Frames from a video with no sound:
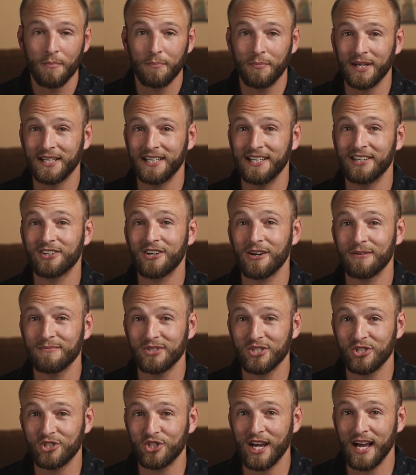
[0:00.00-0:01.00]
But here
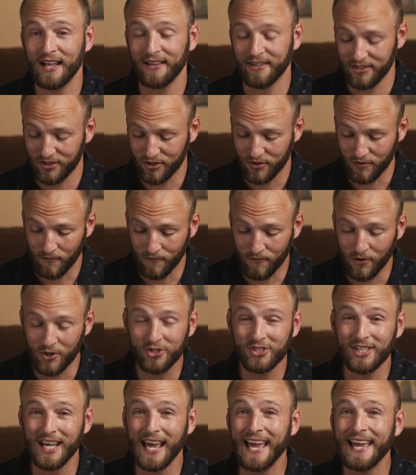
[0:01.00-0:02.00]
comes the challenge.
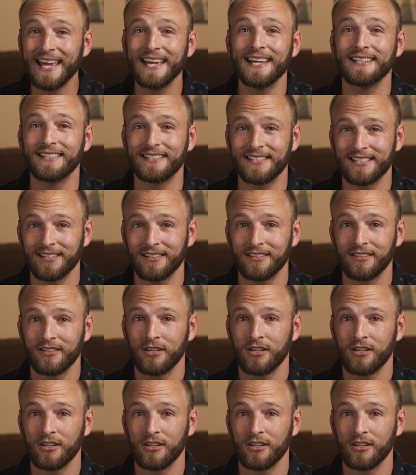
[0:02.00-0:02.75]
Verse 8 says,